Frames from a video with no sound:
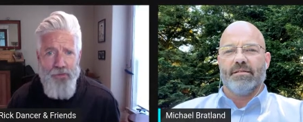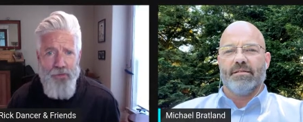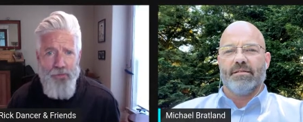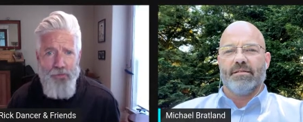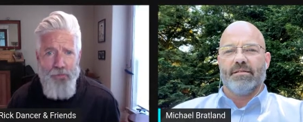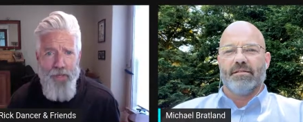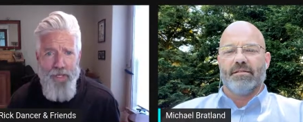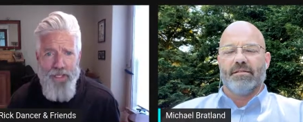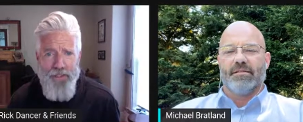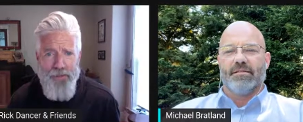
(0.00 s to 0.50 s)
Speaker 1: your
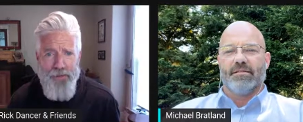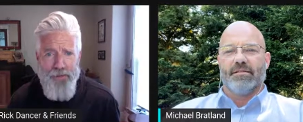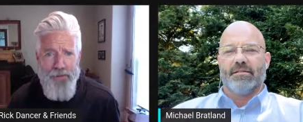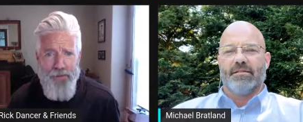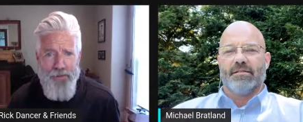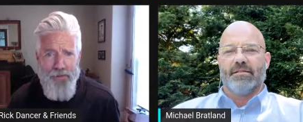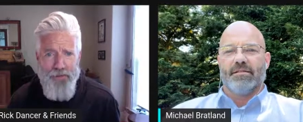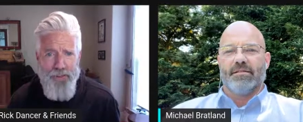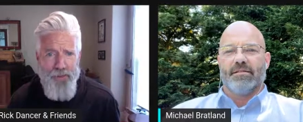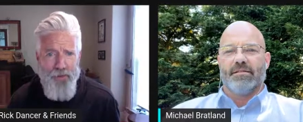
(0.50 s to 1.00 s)
medical,
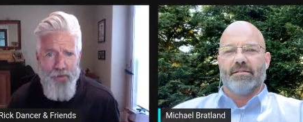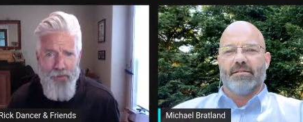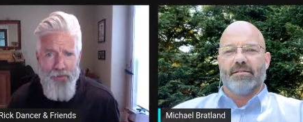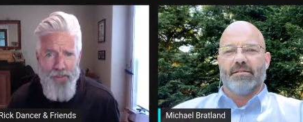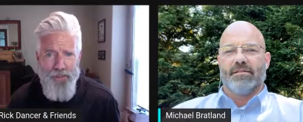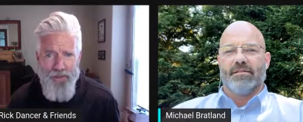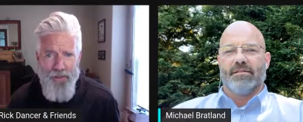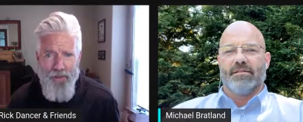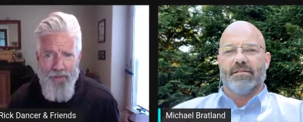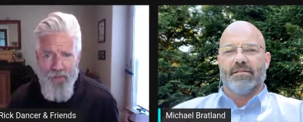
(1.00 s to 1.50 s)
you know,
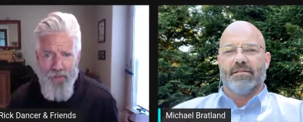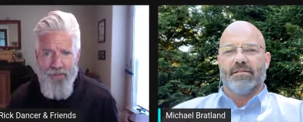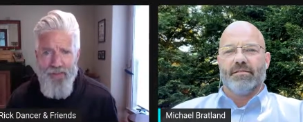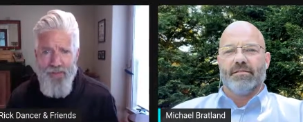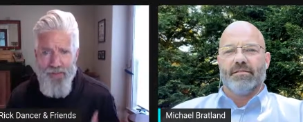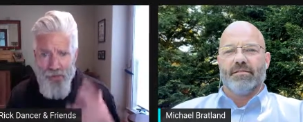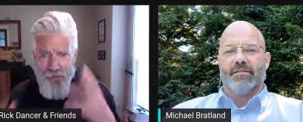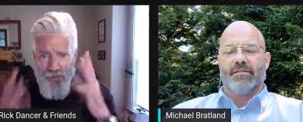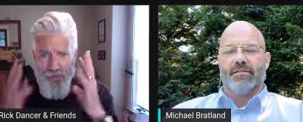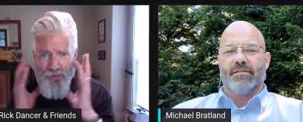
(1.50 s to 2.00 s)
other than
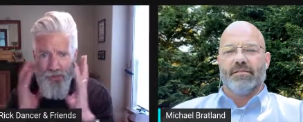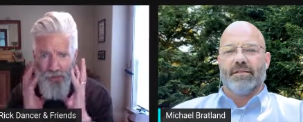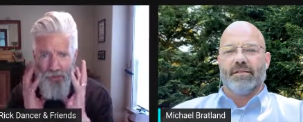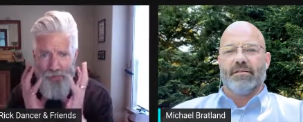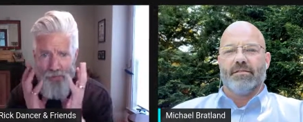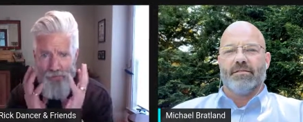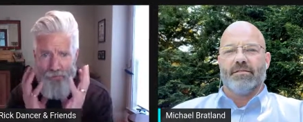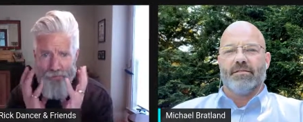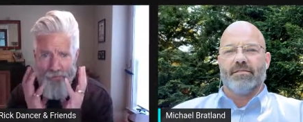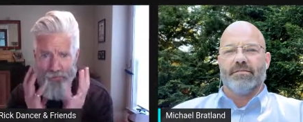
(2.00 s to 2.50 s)
your, yeah.
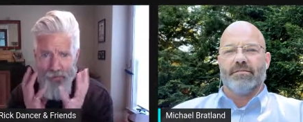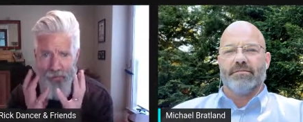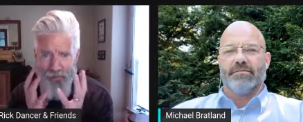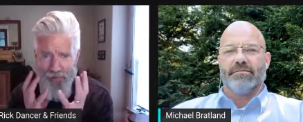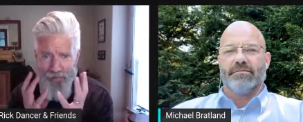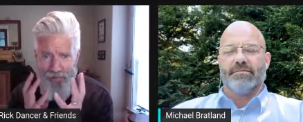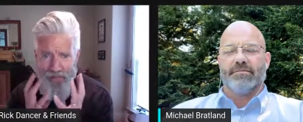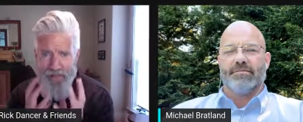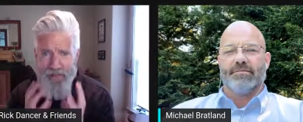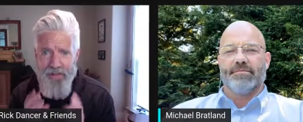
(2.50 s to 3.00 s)
your your
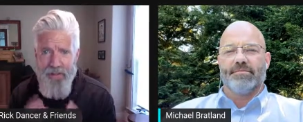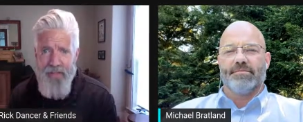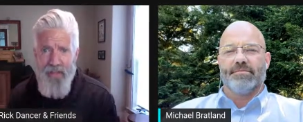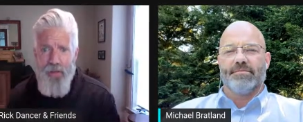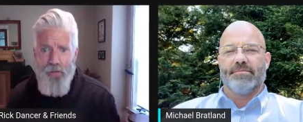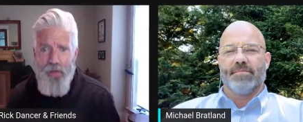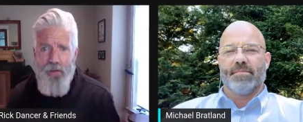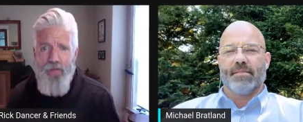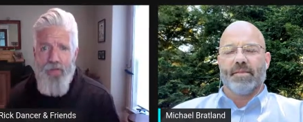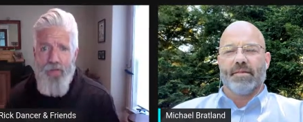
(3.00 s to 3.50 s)
faith.
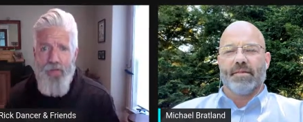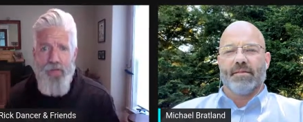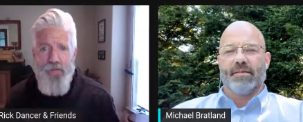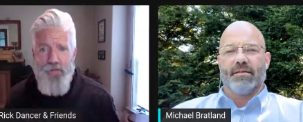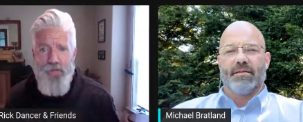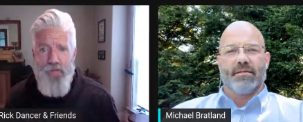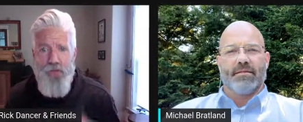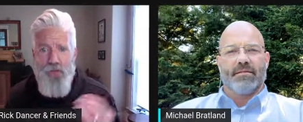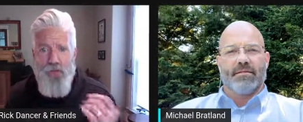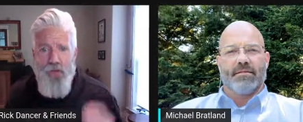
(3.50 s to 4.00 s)
Whether if
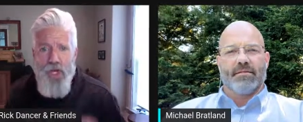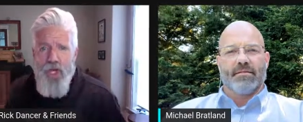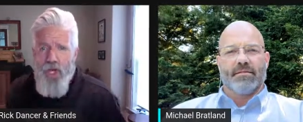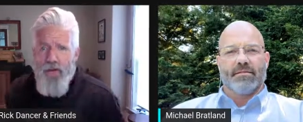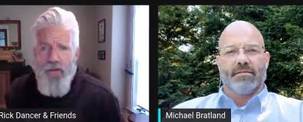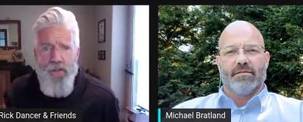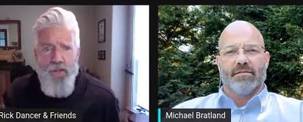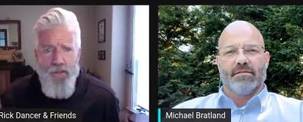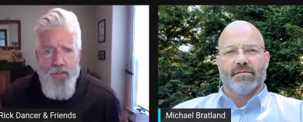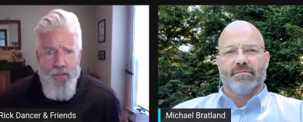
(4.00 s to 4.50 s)
you
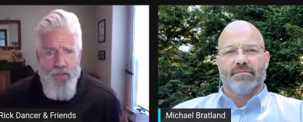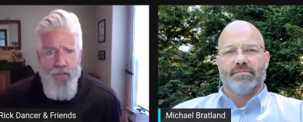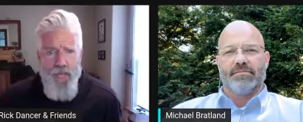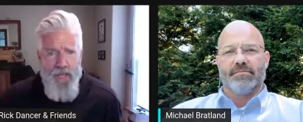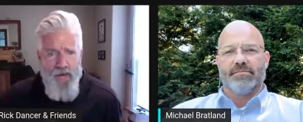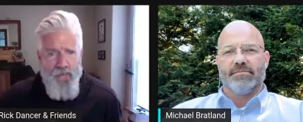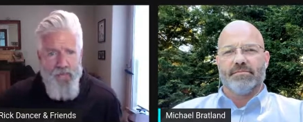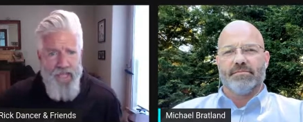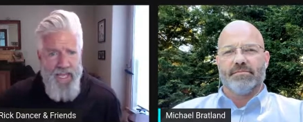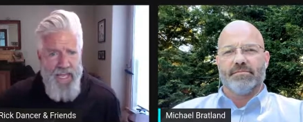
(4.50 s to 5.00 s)
you
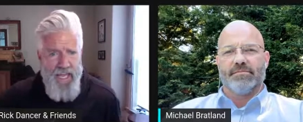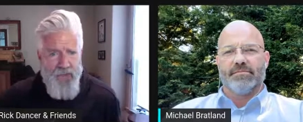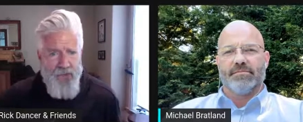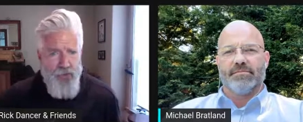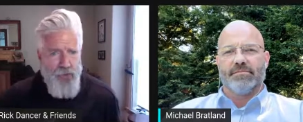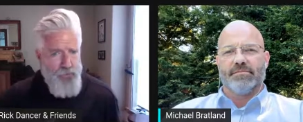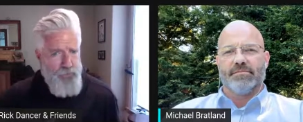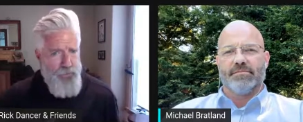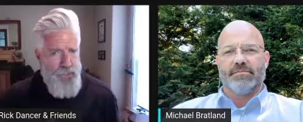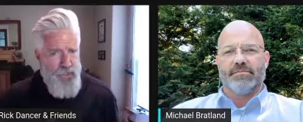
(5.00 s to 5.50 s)
haven't had your
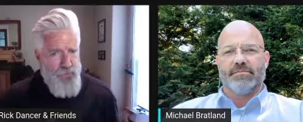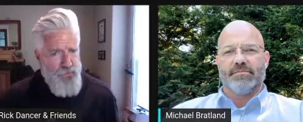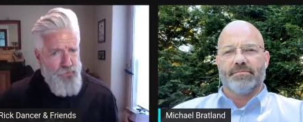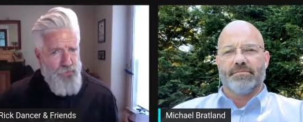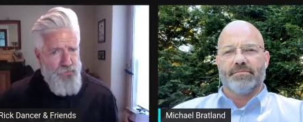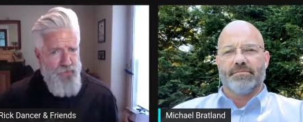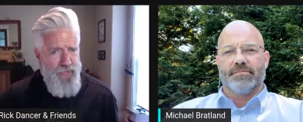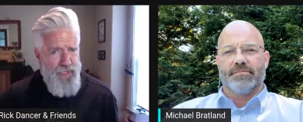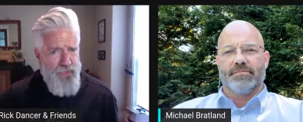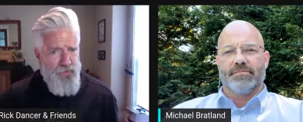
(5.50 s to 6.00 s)
measles
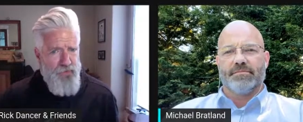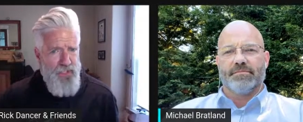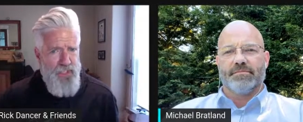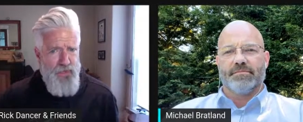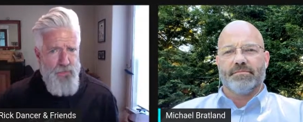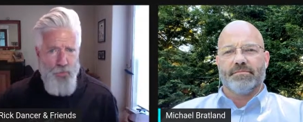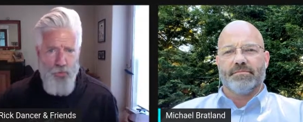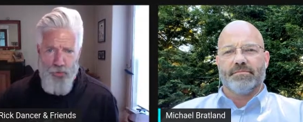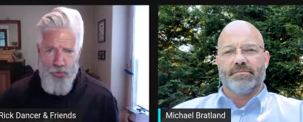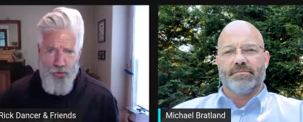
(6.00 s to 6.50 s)
vaccine,
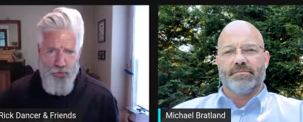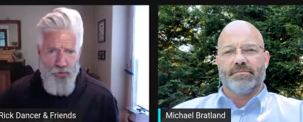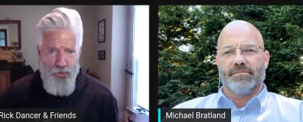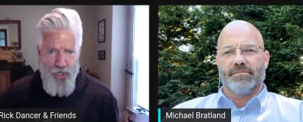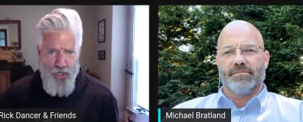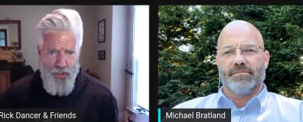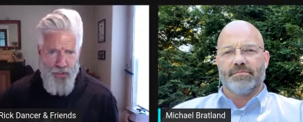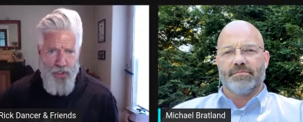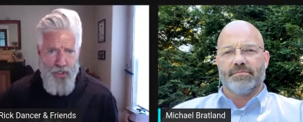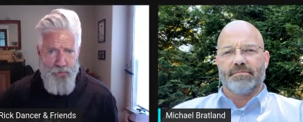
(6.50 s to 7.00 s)
well, you're not
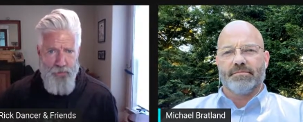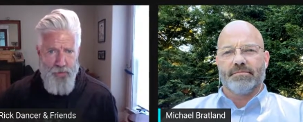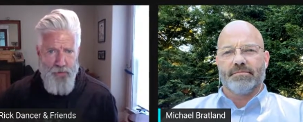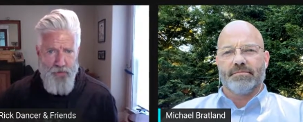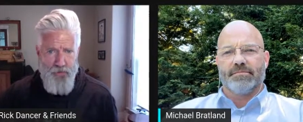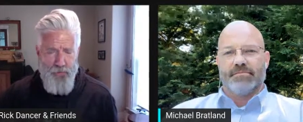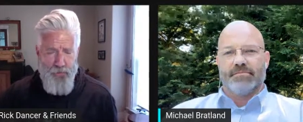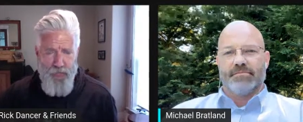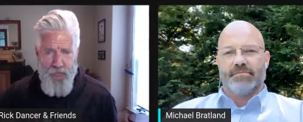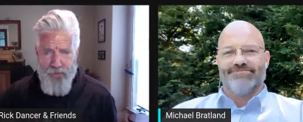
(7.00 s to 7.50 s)
coming to.
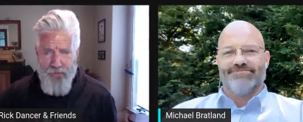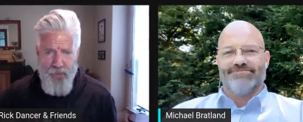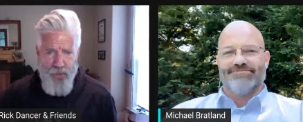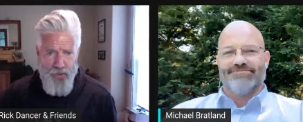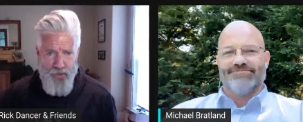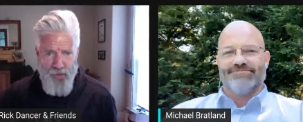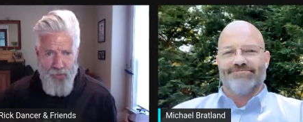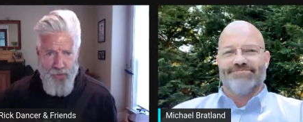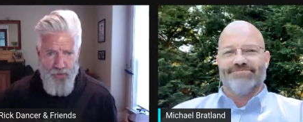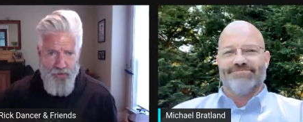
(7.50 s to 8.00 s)
I'm not
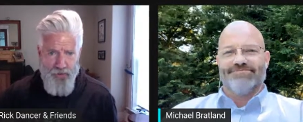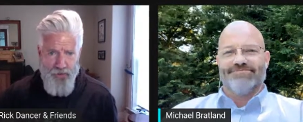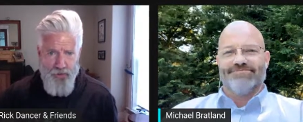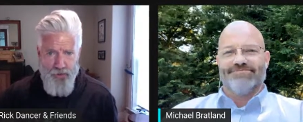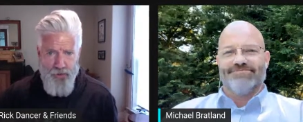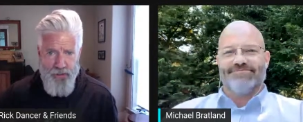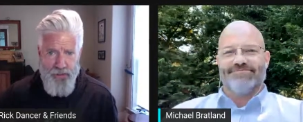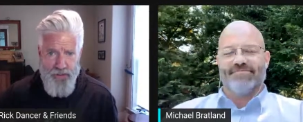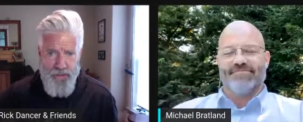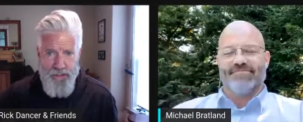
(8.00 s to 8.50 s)
going to your
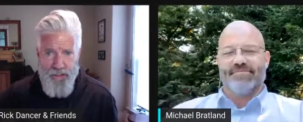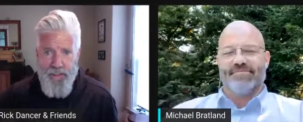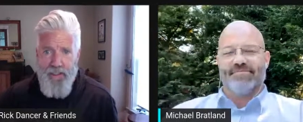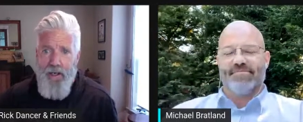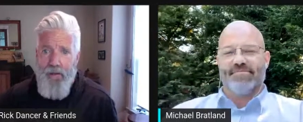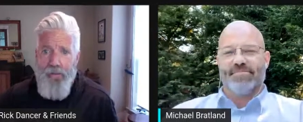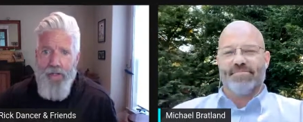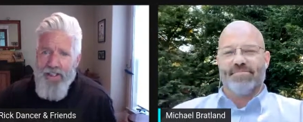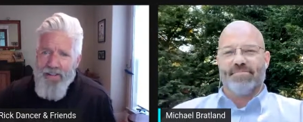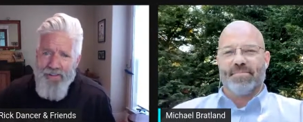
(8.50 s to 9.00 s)
clinic. I
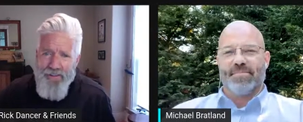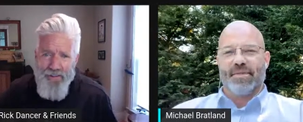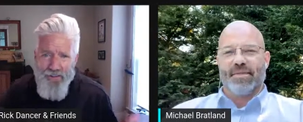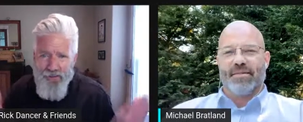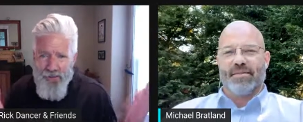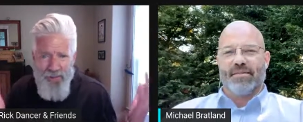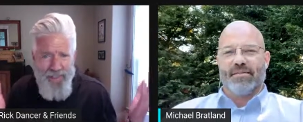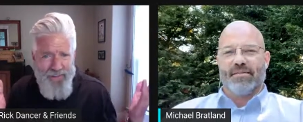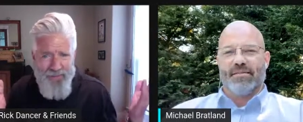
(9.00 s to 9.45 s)
mean, that's